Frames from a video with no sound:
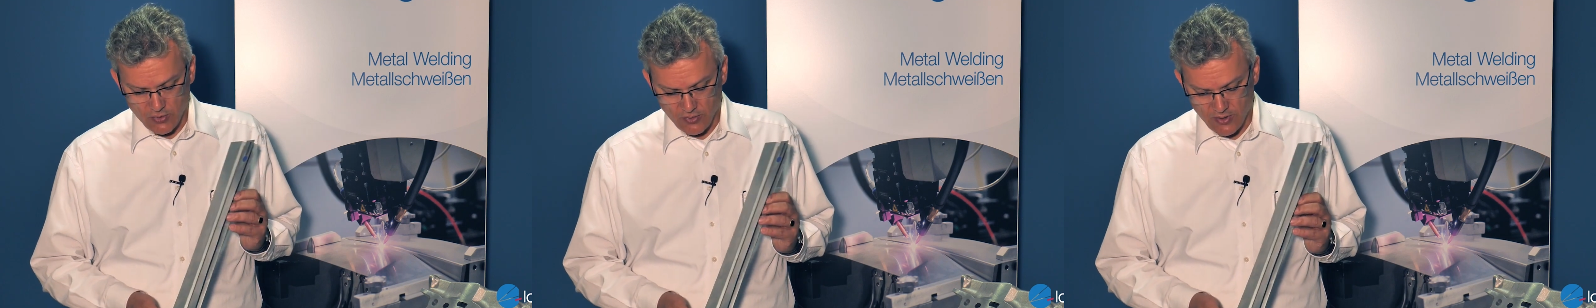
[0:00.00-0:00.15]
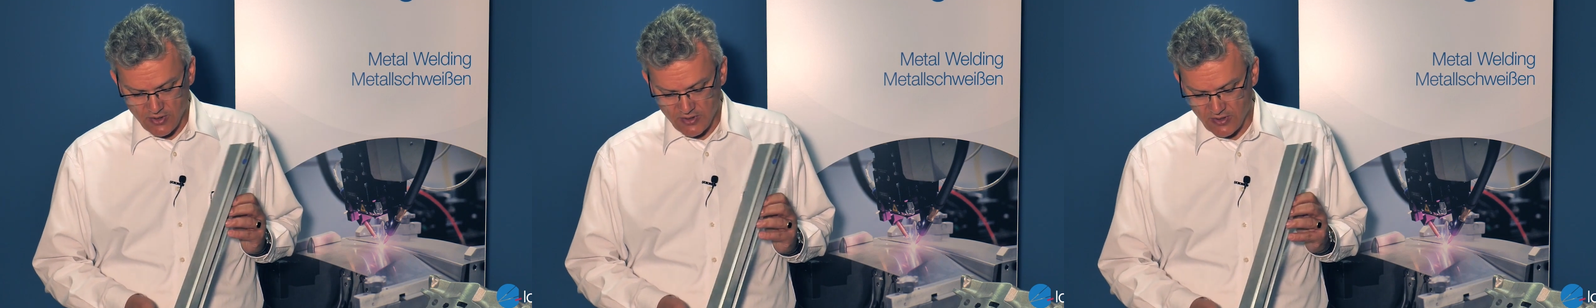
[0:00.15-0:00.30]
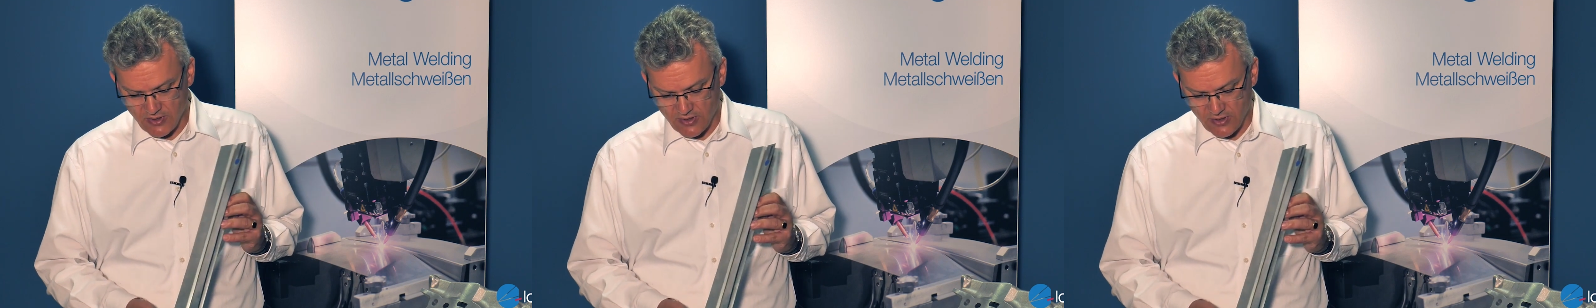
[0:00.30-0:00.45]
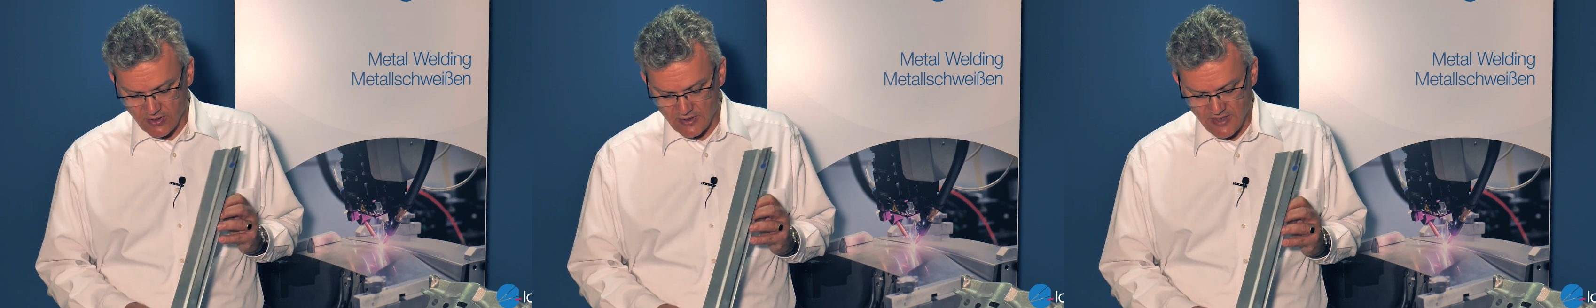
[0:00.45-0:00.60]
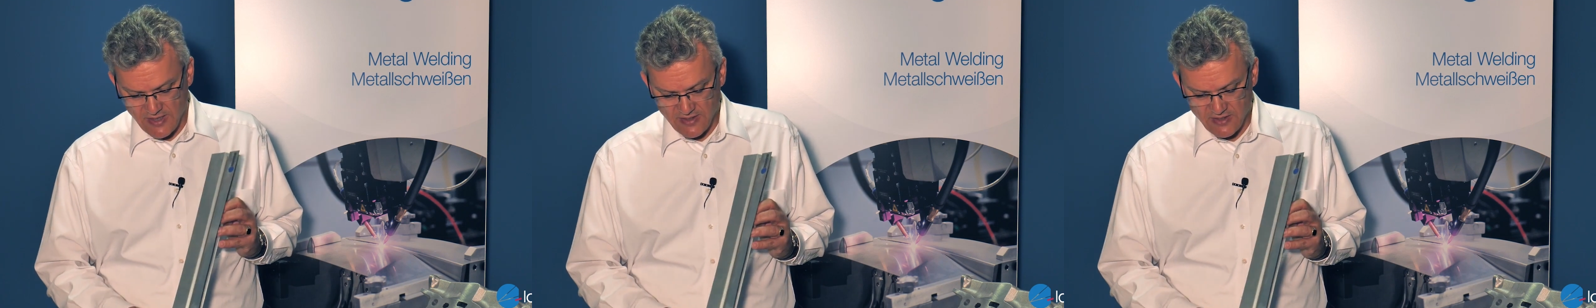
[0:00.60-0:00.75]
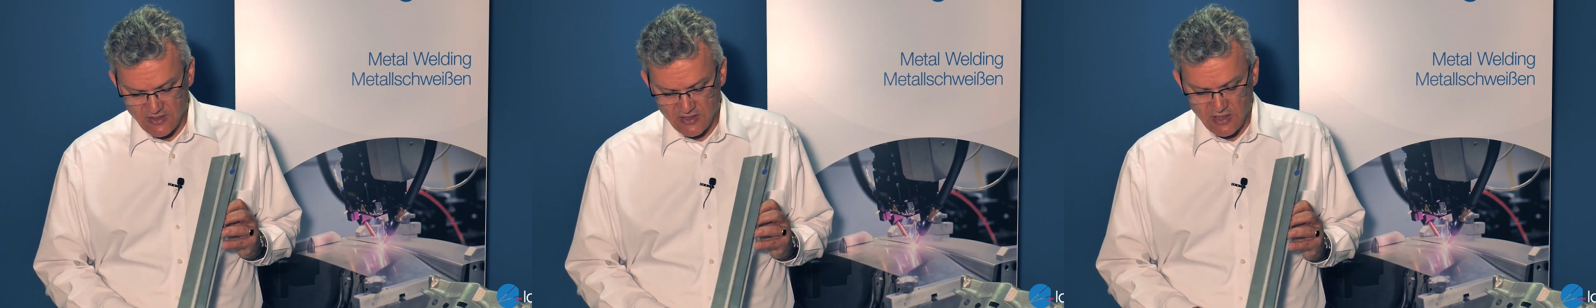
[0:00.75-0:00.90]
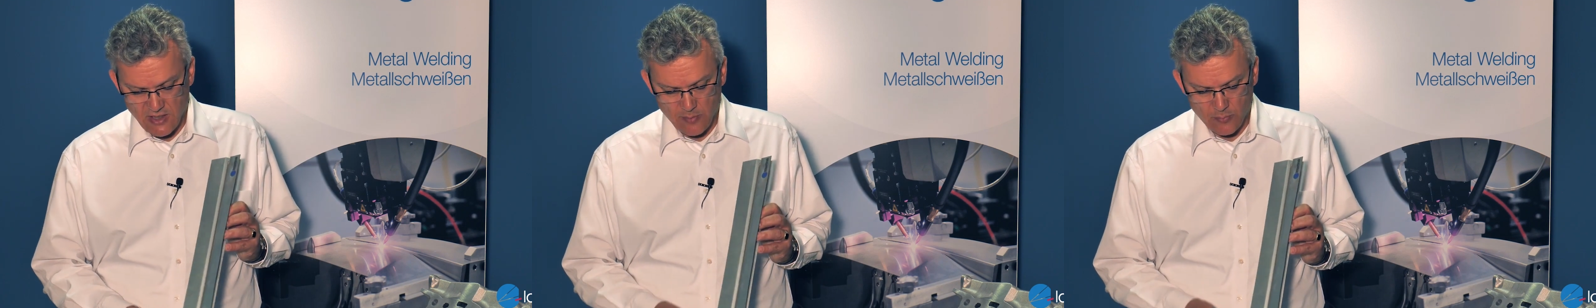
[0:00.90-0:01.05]
So this is a
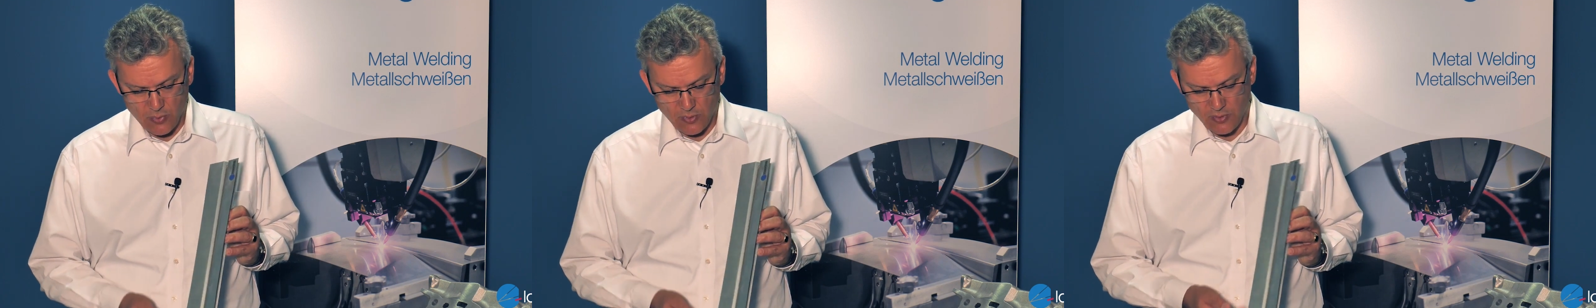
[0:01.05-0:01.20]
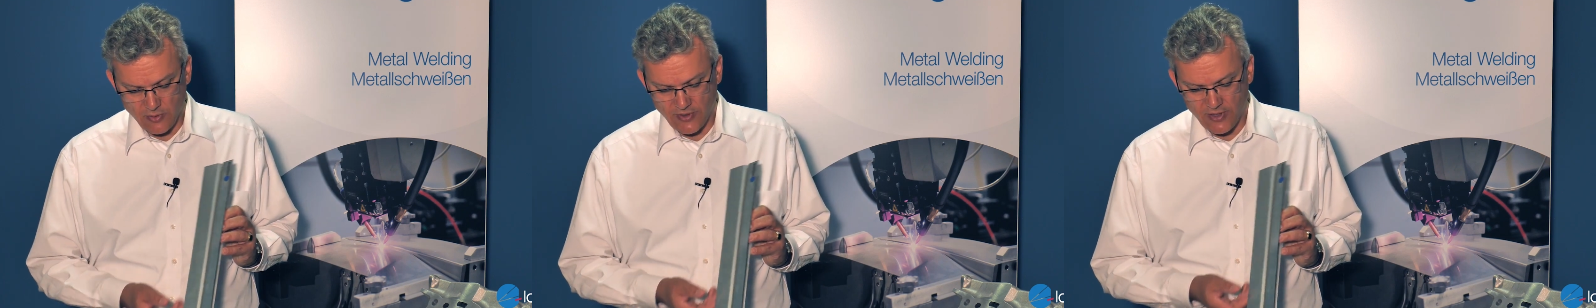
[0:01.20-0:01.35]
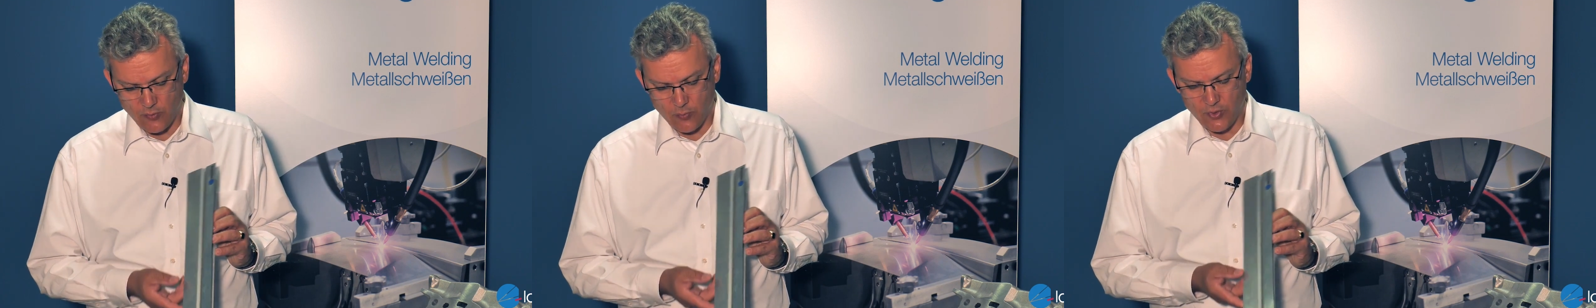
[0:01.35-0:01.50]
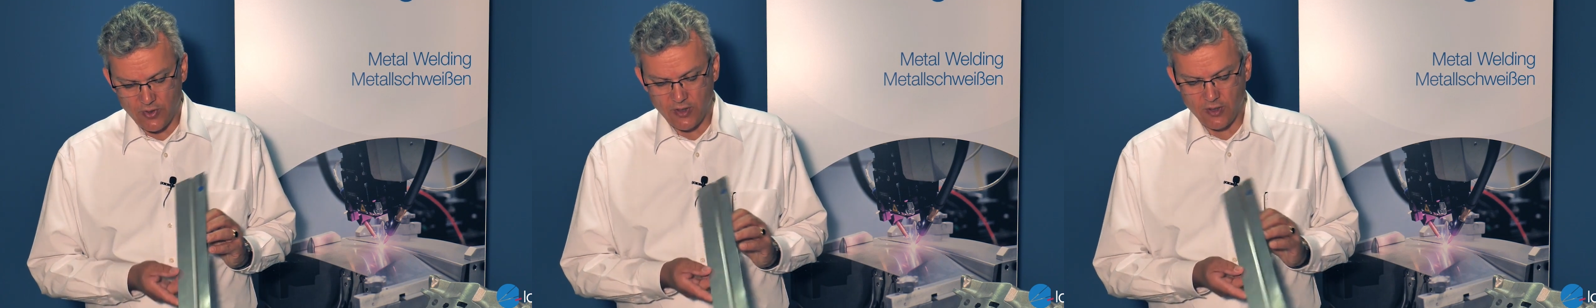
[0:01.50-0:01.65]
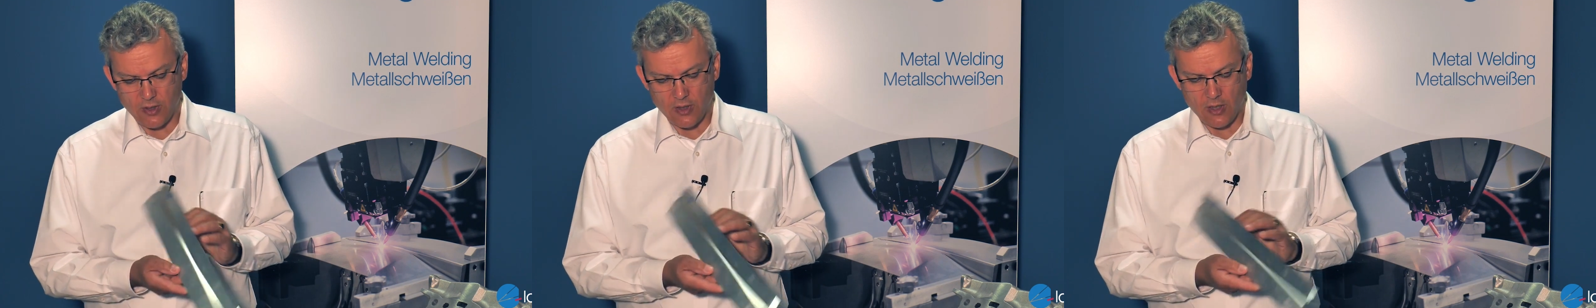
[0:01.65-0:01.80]
test sample that we